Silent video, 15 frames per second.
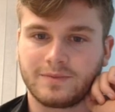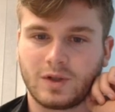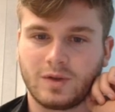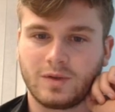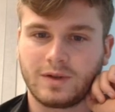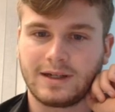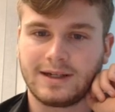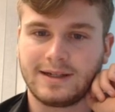
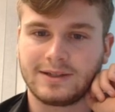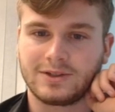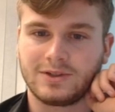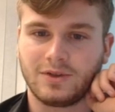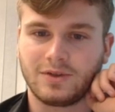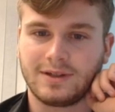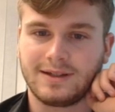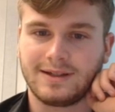Okay, that's
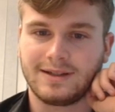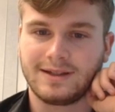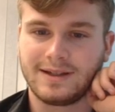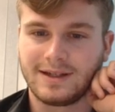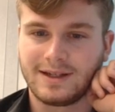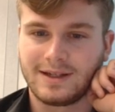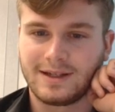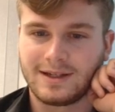not
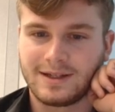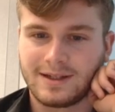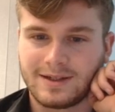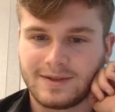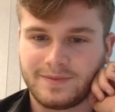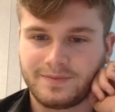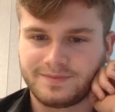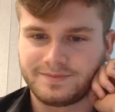
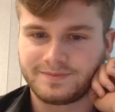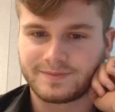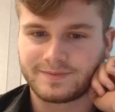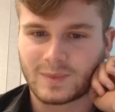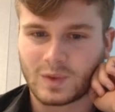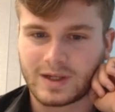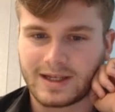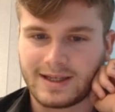
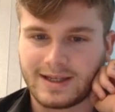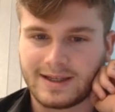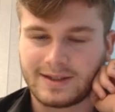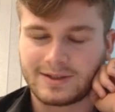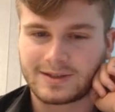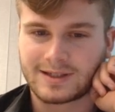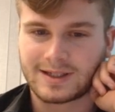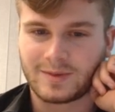okay.
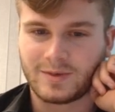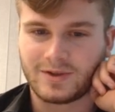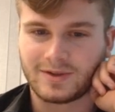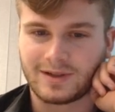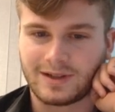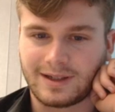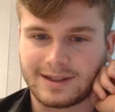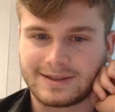Come
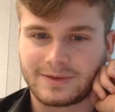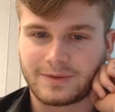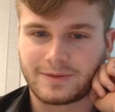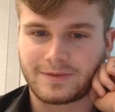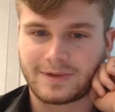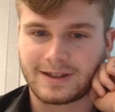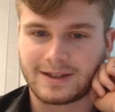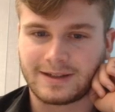on, let's
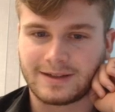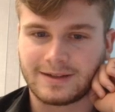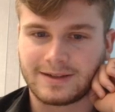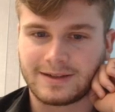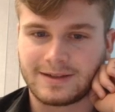find